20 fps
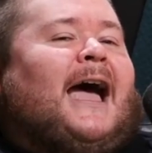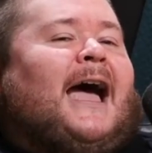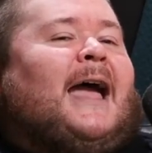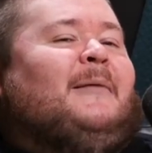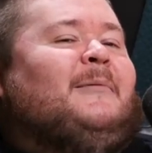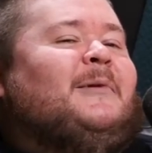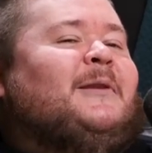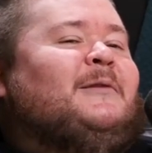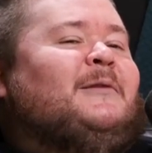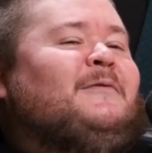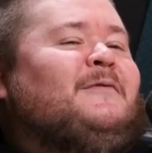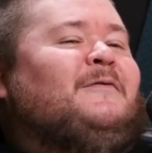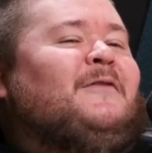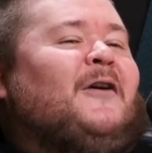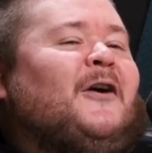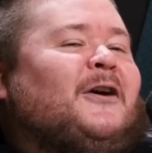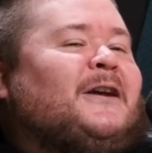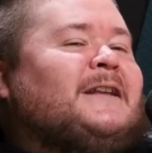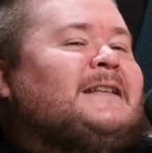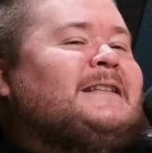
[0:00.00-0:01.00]
I'm in the
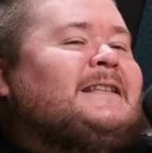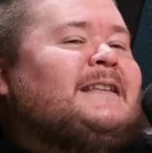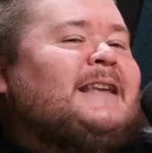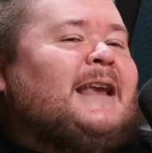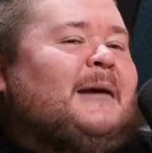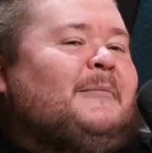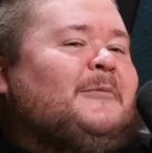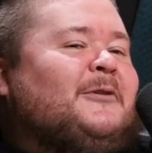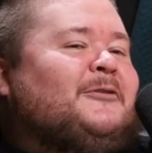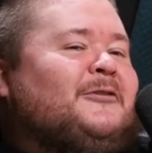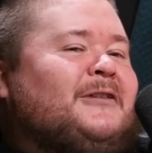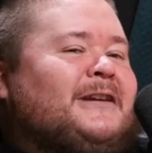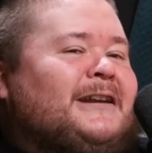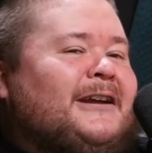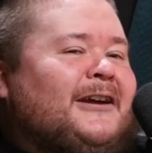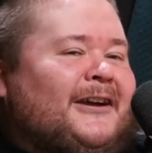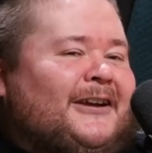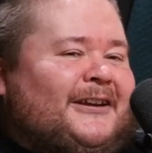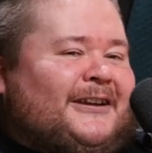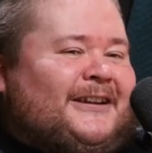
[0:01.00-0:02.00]
fucking seminary
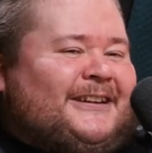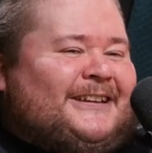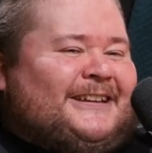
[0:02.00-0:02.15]
now.